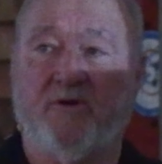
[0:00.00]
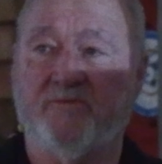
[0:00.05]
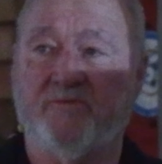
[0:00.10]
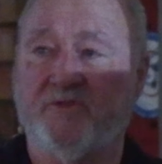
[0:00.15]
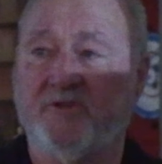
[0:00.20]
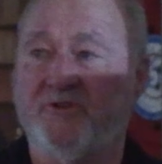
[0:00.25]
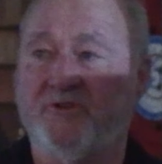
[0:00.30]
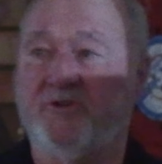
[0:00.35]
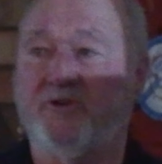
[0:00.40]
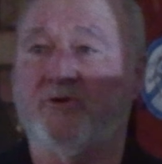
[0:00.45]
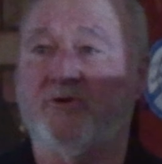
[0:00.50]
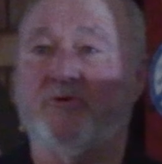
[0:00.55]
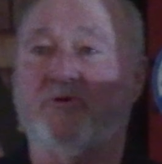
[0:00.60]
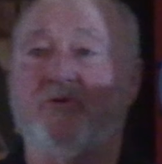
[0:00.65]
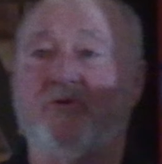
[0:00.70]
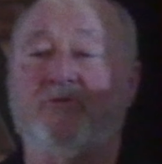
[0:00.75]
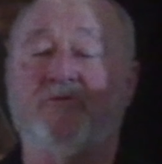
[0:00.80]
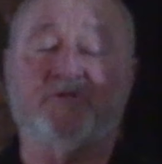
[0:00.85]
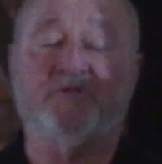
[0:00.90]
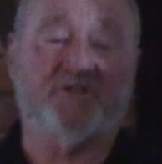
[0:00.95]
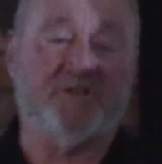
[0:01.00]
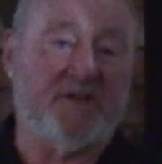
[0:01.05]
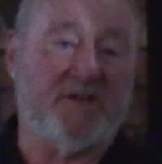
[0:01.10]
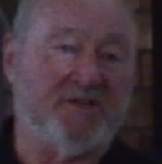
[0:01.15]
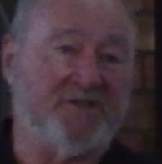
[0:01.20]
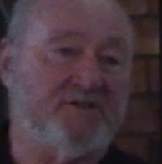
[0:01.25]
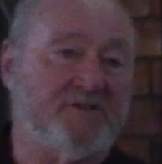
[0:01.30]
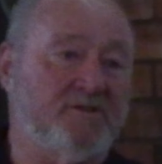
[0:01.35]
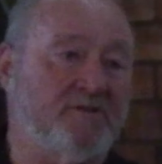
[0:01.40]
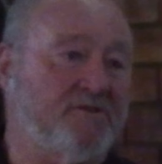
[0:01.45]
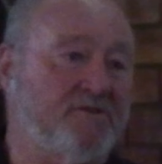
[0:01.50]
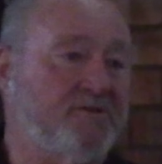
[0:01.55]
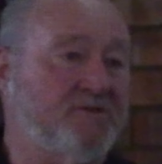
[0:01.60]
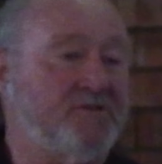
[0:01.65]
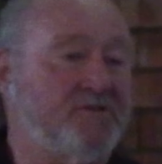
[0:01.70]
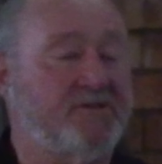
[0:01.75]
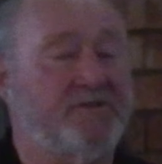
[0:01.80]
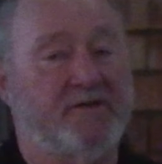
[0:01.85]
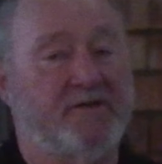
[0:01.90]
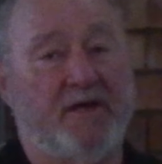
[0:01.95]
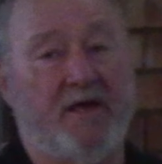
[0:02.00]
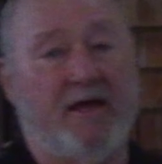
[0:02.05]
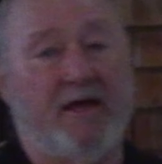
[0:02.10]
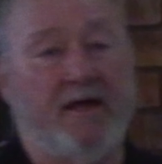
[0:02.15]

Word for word: of the new Cessnas